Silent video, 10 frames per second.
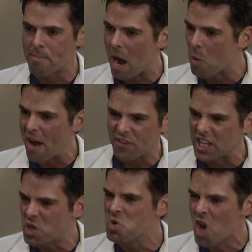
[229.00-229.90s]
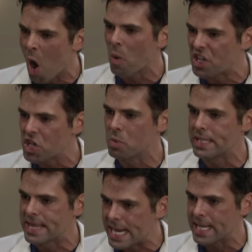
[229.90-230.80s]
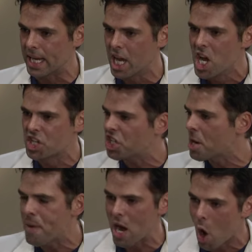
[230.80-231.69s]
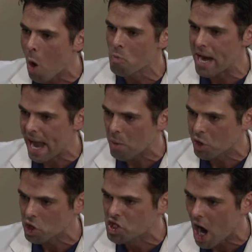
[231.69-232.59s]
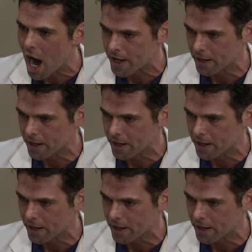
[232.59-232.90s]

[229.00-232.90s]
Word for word: talk about my wife like you know what she was thinking. She should be at home right now with her